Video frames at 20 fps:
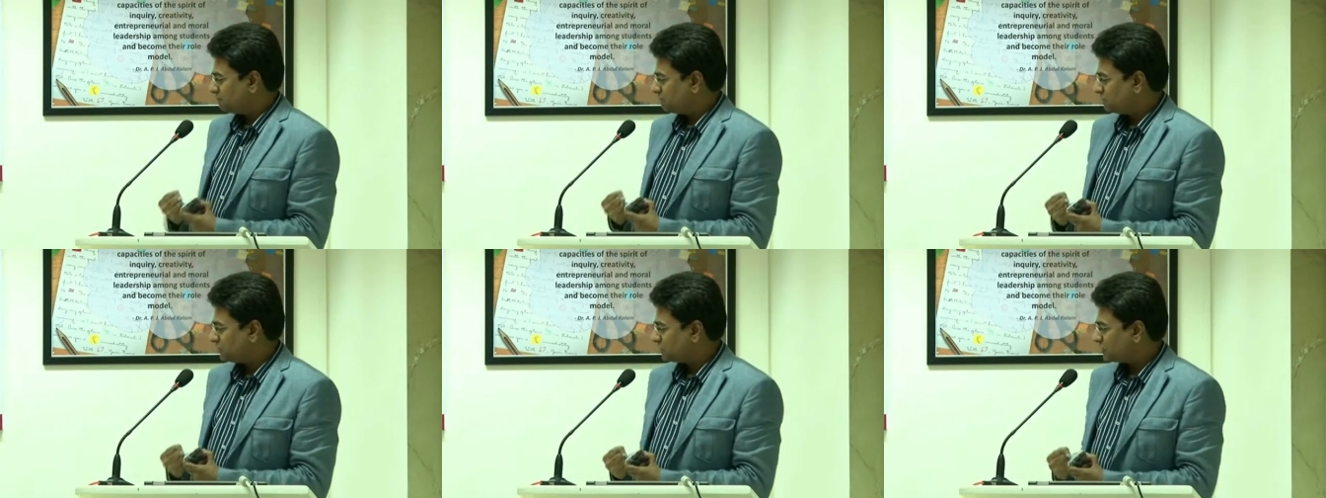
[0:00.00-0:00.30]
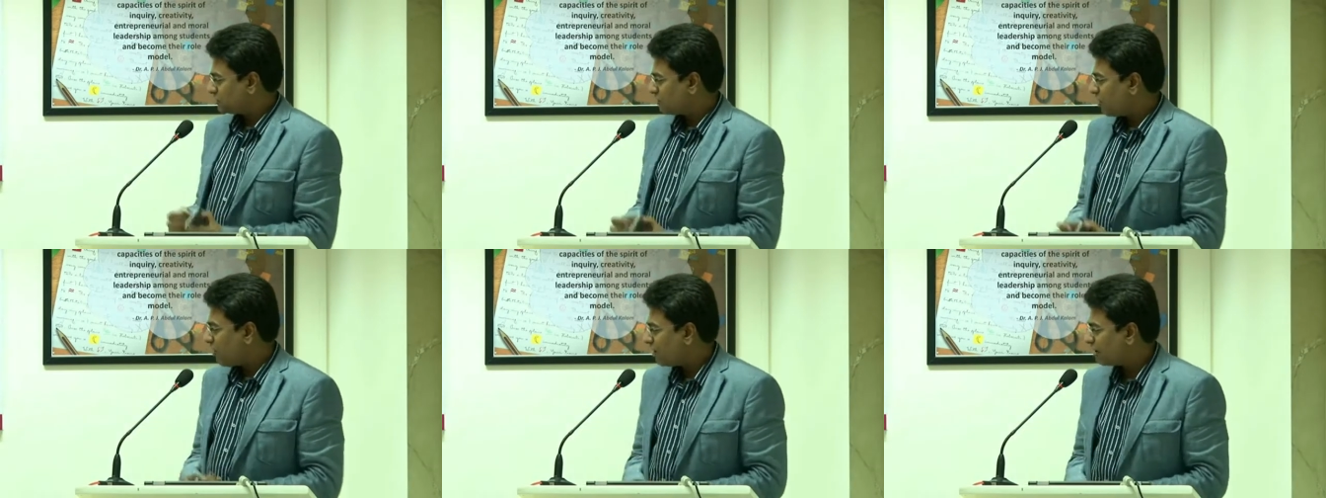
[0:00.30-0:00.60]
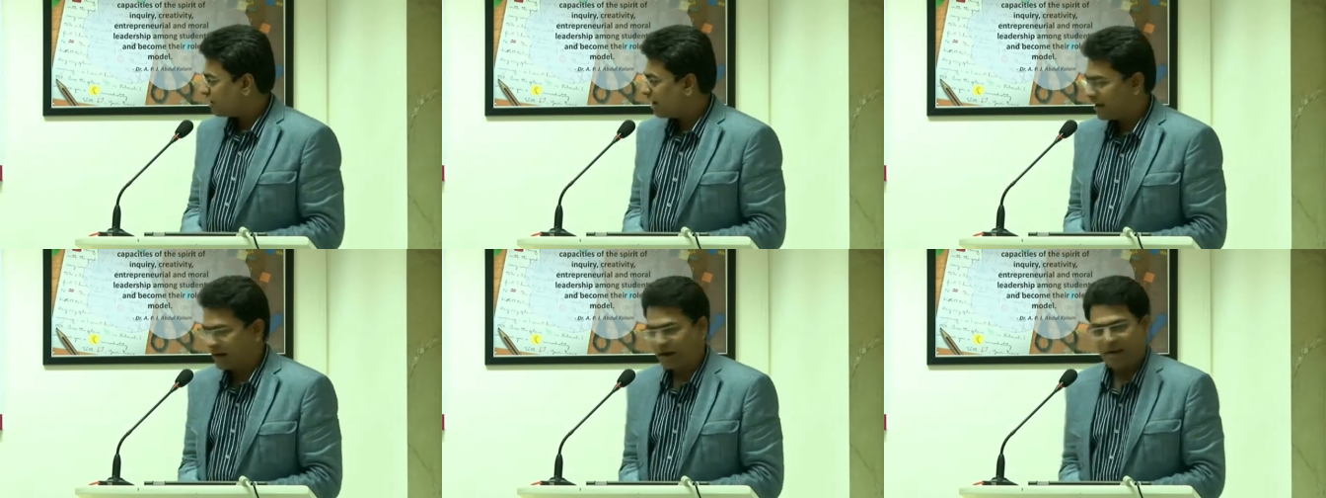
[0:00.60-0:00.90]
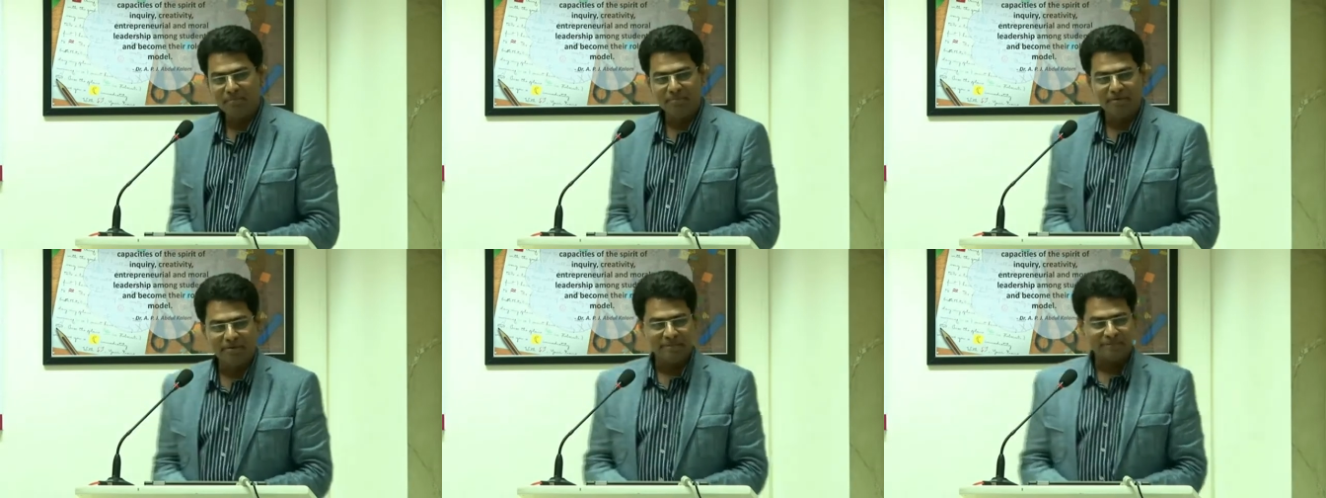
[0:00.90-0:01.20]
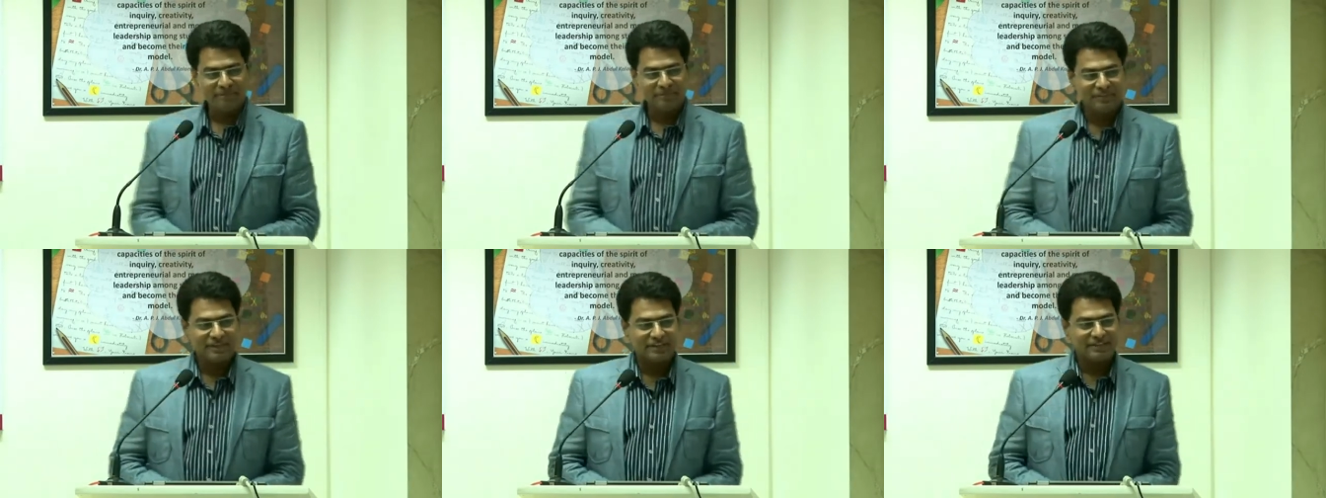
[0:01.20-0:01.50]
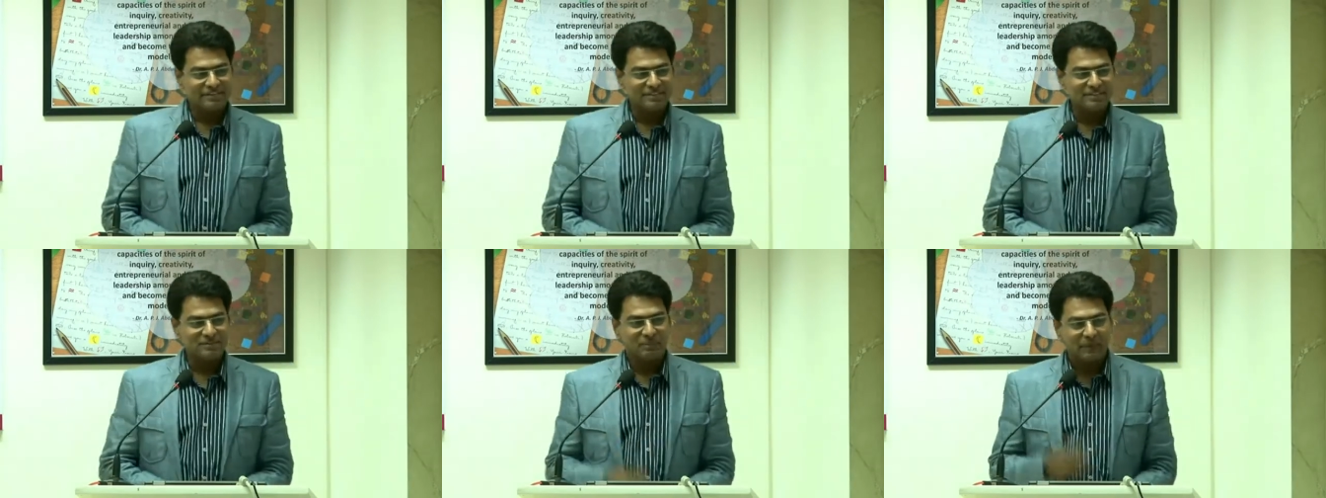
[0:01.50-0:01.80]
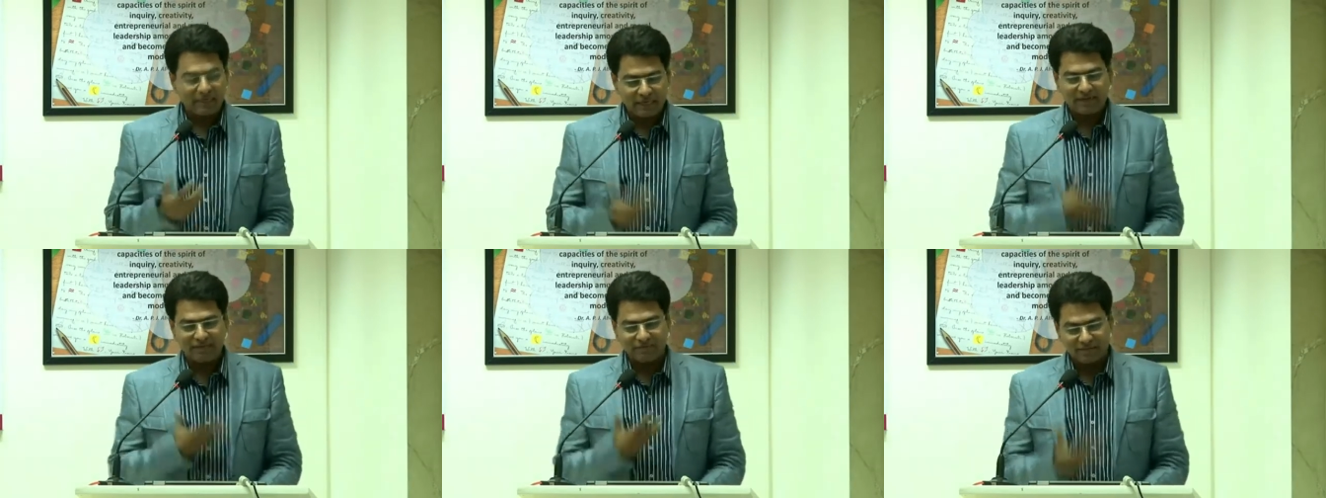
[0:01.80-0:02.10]
strong Arab
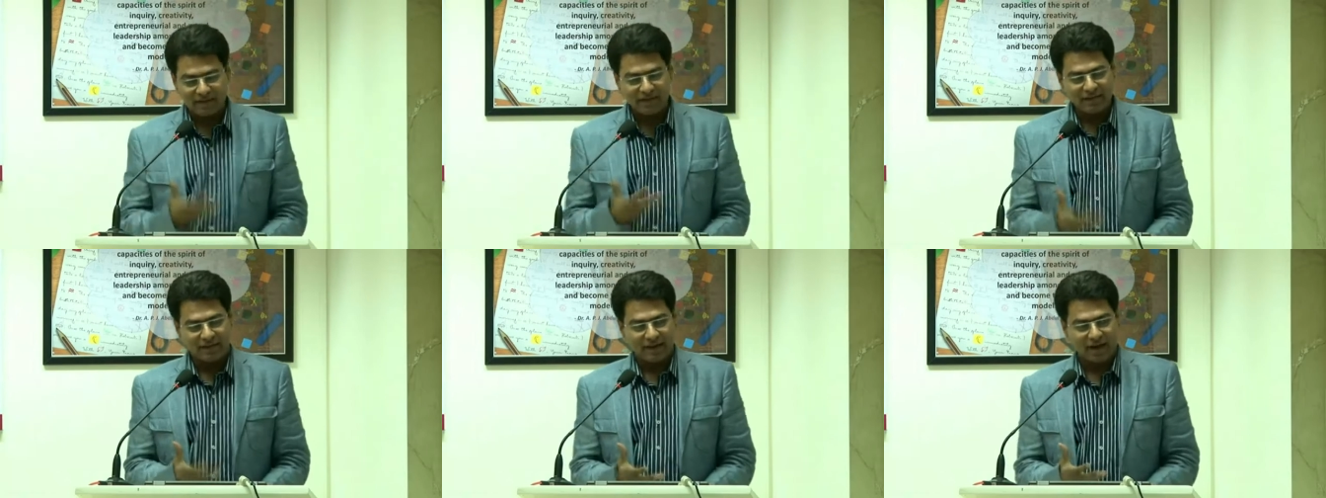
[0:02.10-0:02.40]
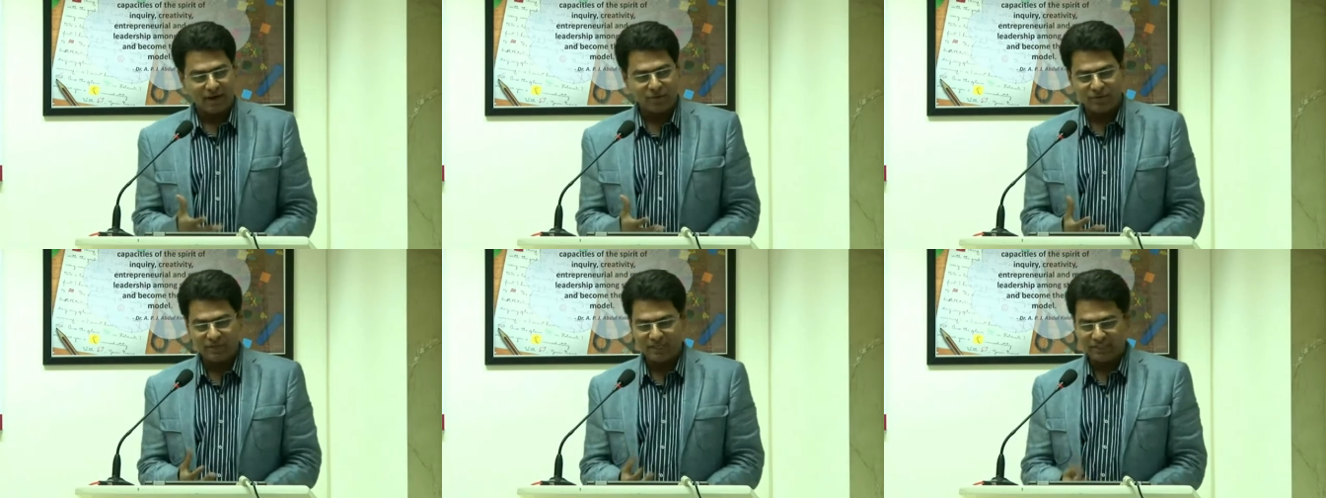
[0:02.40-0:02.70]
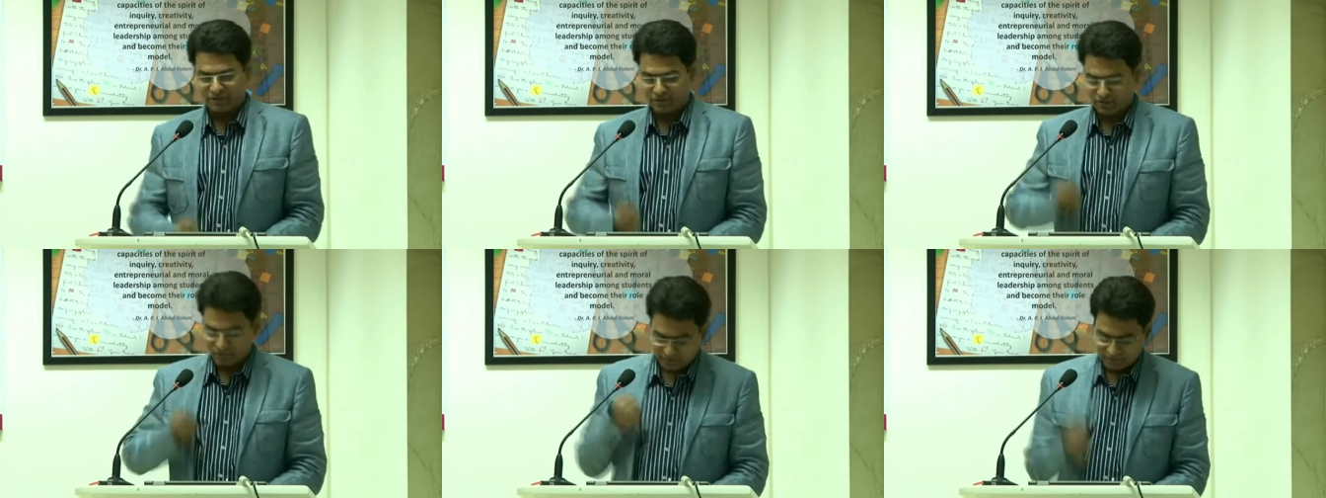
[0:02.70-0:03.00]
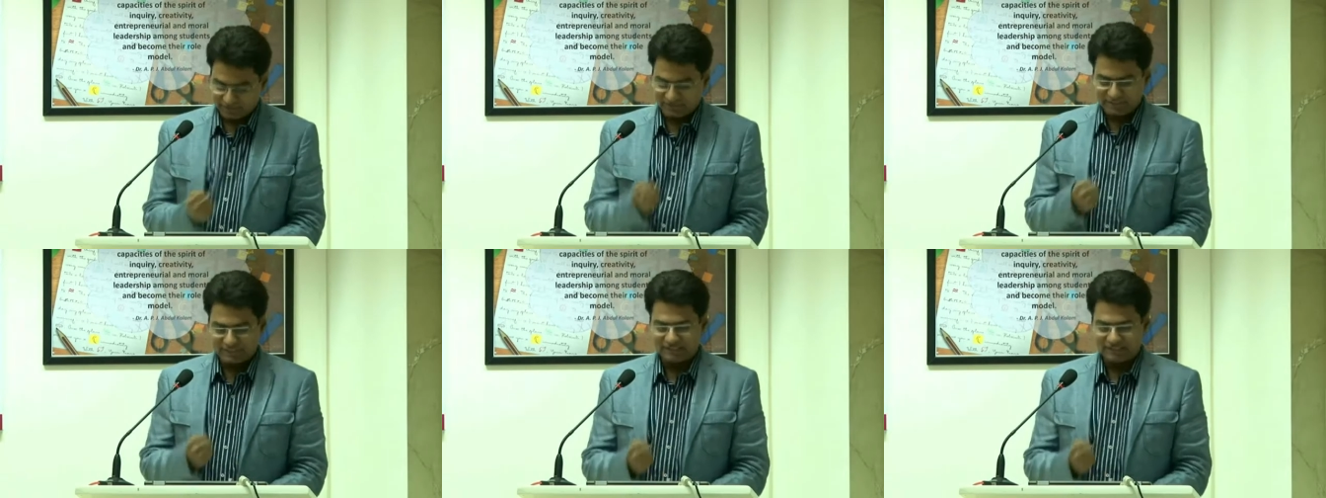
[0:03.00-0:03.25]
speaking very loudly, you know,